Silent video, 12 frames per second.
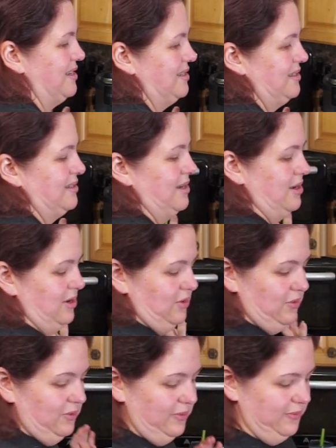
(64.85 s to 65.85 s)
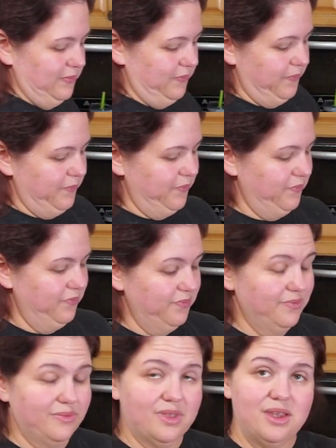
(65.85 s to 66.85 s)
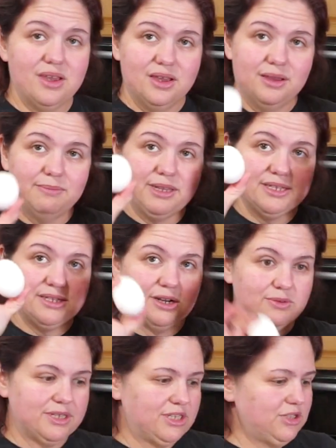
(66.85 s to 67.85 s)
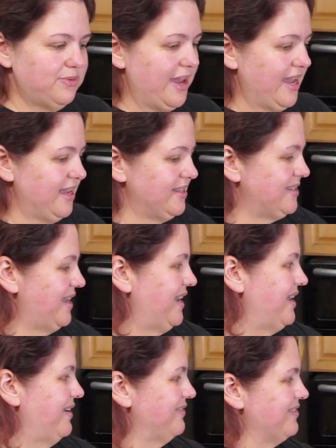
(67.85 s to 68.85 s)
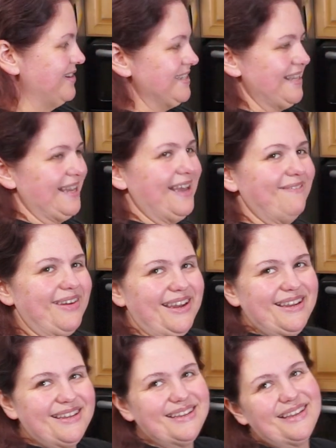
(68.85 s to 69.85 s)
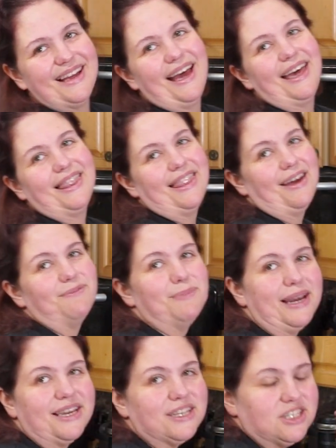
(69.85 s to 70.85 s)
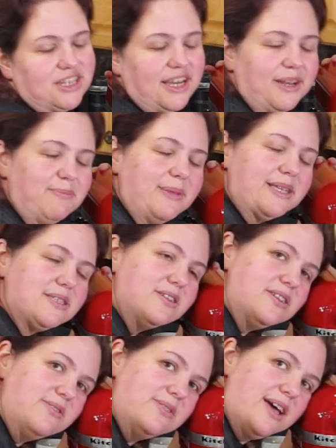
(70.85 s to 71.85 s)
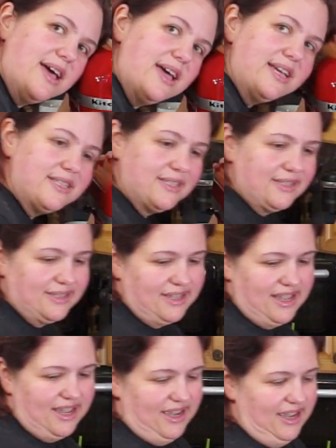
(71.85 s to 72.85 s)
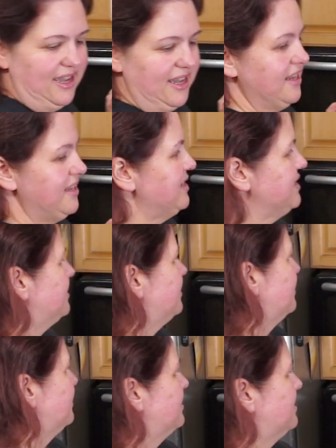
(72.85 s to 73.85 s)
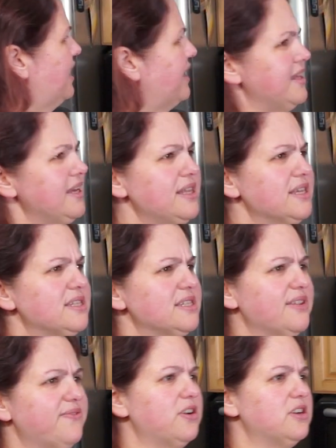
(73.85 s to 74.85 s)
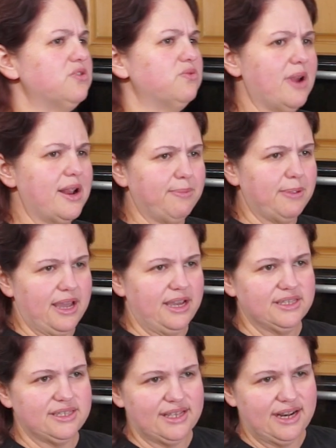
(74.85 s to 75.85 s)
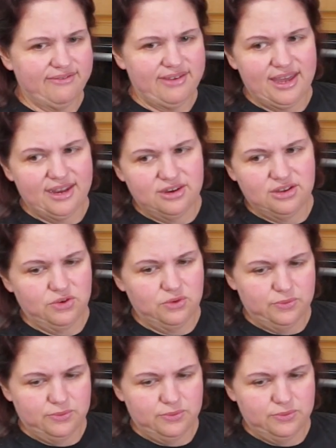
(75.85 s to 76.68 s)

So I'm going to start with 2 eggs. And of course I love my KitchenAid mixer, you guys. It is, I think this is the first red appliance that I've had too.